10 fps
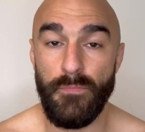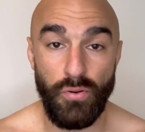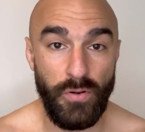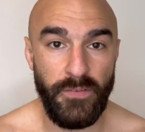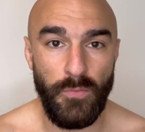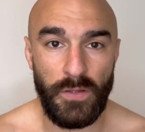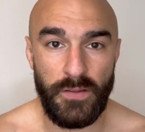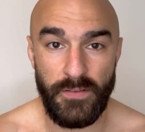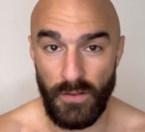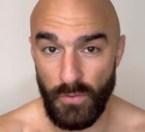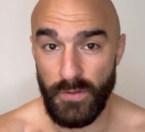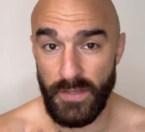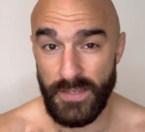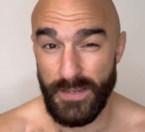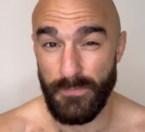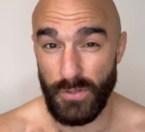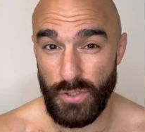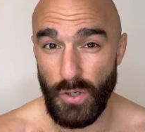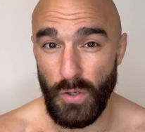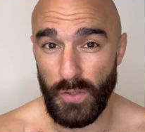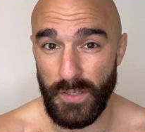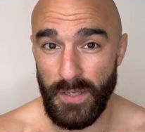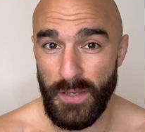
pretty well, I'll go into the example shortly,